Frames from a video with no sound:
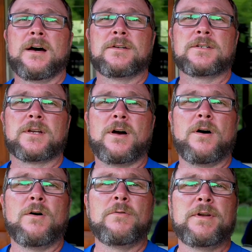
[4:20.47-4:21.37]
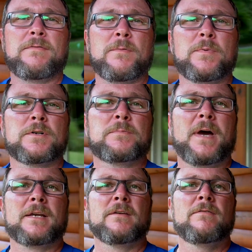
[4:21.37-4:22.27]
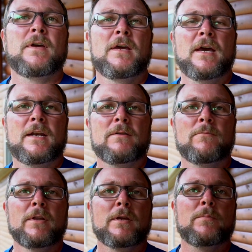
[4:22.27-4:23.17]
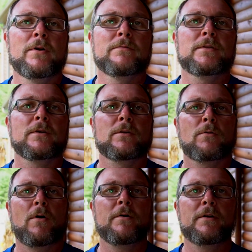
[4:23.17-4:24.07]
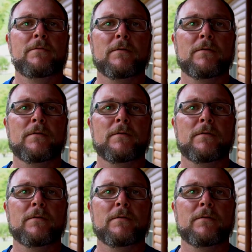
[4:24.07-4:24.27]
Just a whole different perspective, and it really improves the quality of your